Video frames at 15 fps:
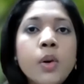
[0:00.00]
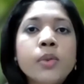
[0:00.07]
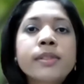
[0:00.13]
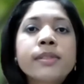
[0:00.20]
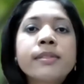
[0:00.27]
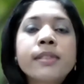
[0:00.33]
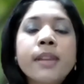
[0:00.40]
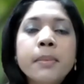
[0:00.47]
or
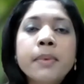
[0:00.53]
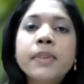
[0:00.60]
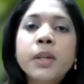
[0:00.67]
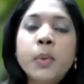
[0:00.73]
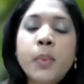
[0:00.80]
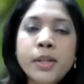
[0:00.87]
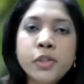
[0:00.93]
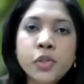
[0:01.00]
some of the
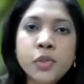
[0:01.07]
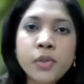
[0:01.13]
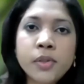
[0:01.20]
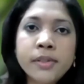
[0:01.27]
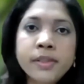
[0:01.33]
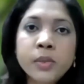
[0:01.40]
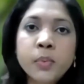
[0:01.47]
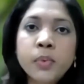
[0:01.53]

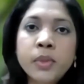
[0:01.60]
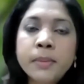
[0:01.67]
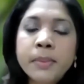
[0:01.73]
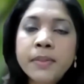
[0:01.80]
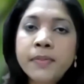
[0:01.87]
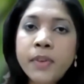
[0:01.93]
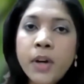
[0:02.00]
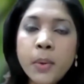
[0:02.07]
questions will
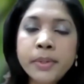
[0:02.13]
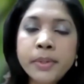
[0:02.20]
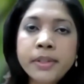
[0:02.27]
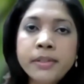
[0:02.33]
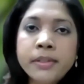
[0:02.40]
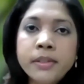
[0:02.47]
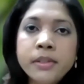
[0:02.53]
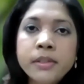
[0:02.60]
be
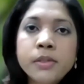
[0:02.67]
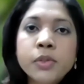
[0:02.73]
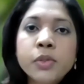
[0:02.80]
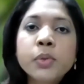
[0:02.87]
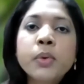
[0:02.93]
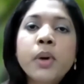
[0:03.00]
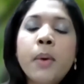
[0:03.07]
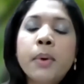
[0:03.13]
forwarded
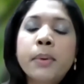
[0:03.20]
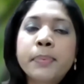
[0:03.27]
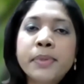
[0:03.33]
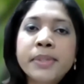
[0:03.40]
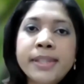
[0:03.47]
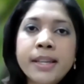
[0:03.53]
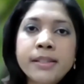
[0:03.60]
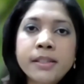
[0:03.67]
to our
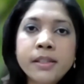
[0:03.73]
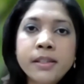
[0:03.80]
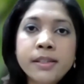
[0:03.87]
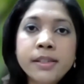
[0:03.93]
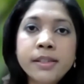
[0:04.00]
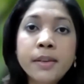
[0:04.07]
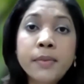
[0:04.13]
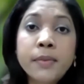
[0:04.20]

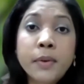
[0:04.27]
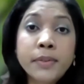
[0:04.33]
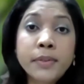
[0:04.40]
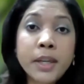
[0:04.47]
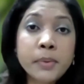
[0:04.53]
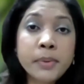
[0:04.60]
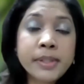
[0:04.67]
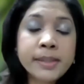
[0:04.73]
presenters for
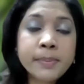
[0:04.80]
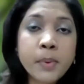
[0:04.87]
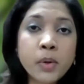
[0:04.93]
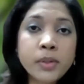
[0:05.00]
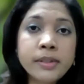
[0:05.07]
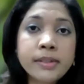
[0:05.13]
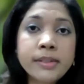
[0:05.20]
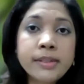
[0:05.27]
their
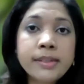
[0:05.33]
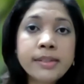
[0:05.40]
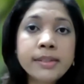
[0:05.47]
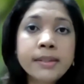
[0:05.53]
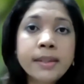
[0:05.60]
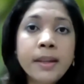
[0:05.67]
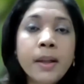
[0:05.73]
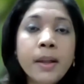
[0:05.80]

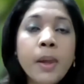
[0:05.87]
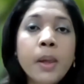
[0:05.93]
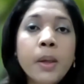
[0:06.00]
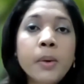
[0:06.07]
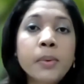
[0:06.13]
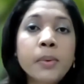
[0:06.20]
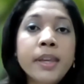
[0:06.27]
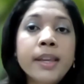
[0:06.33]
response.
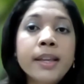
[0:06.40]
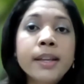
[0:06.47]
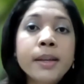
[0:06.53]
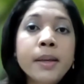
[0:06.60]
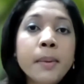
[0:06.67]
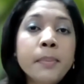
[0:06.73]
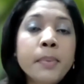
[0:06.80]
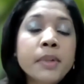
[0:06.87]
Okay,
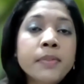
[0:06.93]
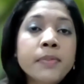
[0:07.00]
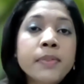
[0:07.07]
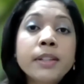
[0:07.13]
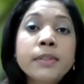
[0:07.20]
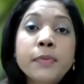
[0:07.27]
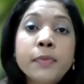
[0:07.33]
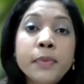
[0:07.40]
but
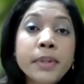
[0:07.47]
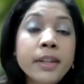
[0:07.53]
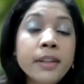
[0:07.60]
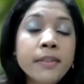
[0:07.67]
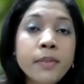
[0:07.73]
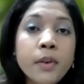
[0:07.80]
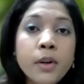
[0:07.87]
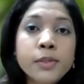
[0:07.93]
feel
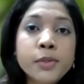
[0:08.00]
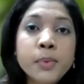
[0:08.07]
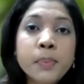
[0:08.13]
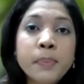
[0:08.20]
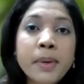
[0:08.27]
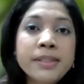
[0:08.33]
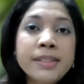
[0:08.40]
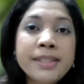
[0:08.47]
free for
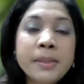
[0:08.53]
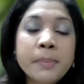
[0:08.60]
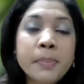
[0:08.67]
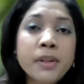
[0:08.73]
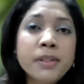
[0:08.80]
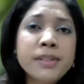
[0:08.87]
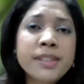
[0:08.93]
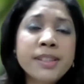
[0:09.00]
Zoom
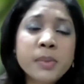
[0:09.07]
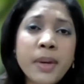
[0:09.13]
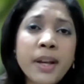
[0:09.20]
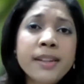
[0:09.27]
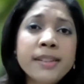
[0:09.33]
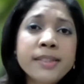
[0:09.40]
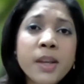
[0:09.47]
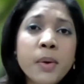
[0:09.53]
participants as
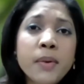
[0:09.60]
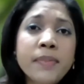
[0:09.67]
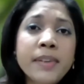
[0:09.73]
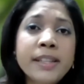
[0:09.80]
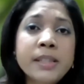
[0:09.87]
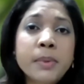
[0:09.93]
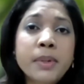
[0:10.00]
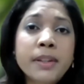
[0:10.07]
well as our
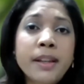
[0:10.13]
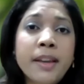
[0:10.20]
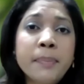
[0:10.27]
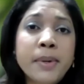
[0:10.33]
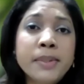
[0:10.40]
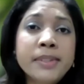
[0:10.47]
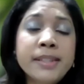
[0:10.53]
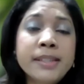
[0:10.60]
Facebook
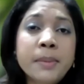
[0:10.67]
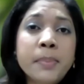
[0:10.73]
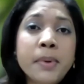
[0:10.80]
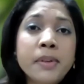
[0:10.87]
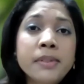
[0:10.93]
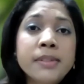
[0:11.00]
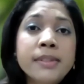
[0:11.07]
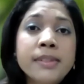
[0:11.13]
Live
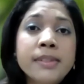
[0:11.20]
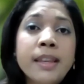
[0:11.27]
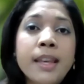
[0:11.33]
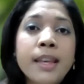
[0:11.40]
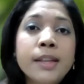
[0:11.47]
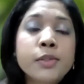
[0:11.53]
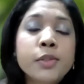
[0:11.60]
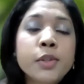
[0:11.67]
participants
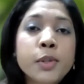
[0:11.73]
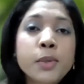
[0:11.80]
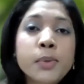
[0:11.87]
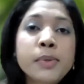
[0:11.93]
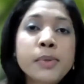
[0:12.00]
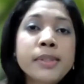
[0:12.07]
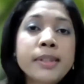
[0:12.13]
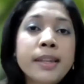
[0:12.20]
to
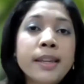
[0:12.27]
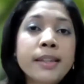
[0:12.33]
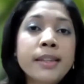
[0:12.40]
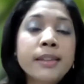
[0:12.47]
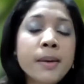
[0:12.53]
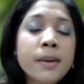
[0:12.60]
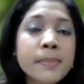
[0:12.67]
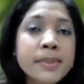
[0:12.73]
use the
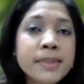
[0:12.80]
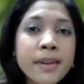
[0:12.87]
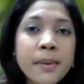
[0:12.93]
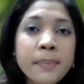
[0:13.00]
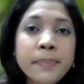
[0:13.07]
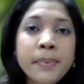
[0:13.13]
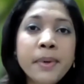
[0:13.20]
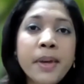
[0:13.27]
thumbs
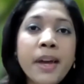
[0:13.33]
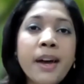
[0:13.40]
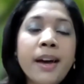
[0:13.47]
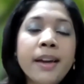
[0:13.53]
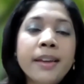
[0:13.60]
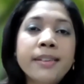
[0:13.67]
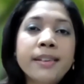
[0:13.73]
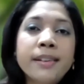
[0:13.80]
up
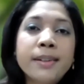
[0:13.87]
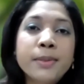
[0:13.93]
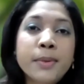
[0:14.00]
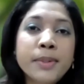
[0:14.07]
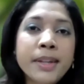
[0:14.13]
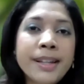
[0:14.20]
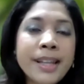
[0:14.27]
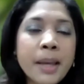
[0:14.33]
icon
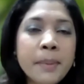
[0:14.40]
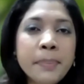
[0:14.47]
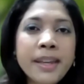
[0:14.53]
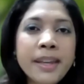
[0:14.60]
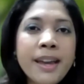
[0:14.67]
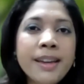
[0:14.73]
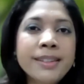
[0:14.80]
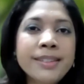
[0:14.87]
or the
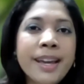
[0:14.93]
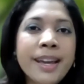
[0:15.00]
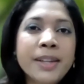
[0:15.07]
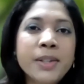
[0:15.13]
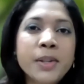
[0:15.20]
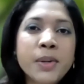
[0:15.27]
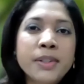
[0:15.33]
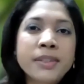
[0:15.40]
clapping hand
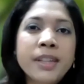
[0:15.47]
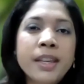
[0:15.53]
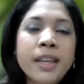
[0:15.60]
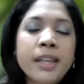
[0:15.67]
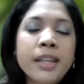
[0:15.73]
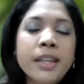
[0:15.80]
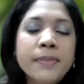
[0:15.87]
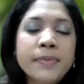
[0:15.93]
icon
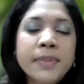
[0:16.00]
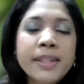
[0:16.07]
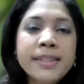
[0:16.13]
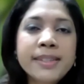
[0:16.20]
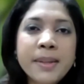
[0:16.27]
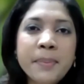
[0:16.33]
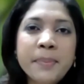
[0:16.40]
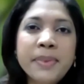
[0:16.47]
if there
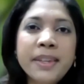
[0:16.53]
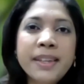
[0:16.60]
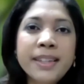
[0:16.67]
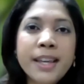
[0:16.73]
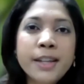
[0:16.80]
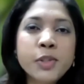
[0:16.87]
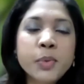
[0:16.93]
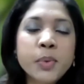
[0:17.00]
is something
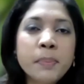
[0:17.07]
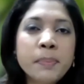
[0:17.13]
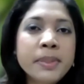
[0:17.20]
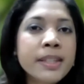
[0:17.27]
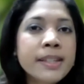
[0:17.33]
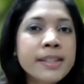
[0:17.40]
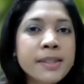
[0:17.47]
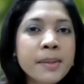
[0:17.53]
that you are
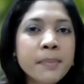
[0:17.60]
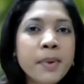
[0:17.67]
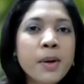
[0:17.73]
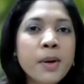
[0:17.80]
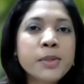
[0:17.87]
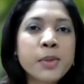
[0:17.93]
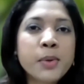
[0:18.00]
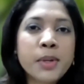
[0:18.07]
pleased
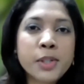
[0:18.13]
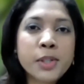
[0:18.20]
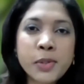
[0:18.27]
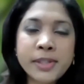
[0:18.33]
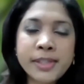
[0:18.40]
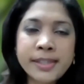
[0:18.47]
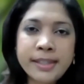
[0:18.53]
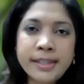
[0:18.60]
about or
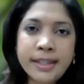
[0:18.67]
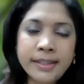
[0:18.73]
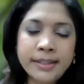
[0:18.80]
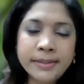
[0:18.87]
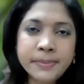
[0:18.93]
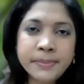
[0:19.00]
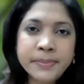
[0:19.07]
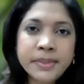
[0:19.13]
interested
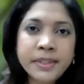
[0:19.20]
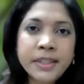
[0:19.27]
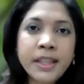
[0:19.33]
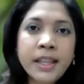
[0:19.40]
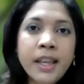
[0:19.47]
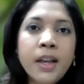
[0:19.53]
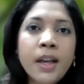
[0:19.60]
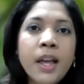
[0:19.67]
in.
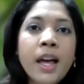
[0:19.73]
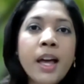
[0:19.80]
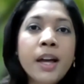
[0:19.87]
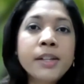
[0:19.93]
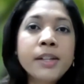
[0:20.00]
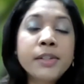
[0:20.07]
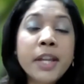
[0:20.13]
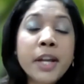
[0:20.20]

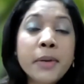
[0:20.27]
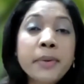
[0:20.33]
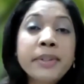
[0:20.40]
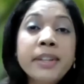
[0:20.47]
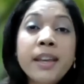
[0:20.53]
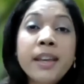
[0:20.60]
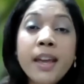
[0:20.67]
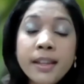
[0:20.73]

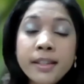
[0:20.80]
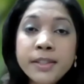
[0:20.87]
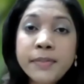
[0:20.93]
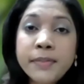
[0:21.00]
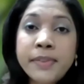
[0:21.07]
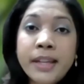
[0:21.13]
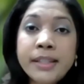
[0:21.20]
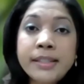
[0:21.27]
Nearing the end
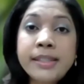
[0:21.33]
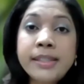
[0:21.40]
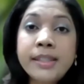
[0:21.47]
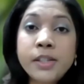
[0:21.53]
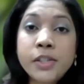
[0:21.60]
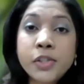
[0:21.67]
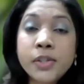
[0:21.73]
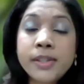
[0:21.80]
of that
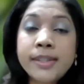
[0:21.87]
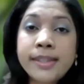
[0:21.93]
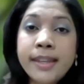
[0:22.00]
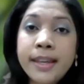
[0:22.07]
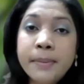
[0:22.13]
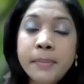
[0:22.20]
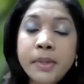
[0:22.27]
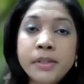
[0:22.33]
discussion
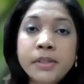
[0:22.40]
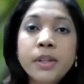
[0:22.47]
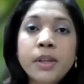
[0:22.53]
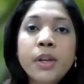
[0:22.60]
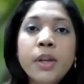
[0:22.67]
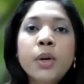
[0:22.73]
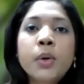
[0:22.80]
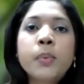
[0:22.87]
segment,
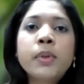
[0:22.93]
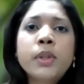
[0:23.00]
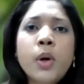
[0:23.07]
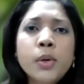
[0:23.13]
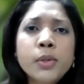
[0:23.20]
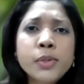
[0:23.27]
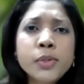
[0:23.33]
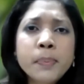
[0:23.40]
we'll
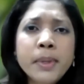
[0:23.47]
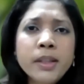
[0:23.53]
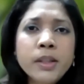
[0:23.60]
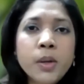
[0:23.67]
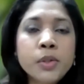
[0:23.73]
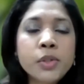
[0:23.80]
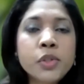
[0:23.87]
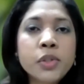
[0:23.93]
also be
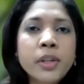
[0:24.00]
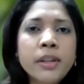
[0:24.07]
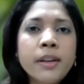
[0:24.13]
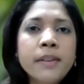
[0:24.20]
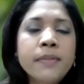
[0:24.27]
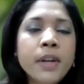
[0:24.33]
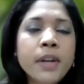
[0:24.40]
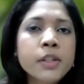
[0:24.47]
launching
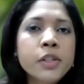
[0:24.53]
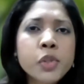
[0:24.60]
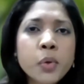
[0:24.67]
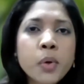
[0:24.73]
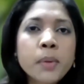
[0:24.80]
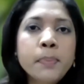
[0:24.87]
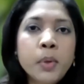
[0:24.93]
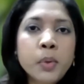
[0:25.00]
a very
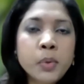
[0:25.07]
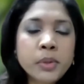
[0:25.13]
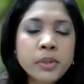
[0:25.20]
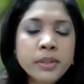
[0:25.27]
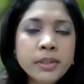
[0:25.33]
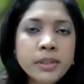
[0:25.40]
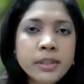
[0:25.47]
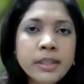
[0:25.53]
short poll,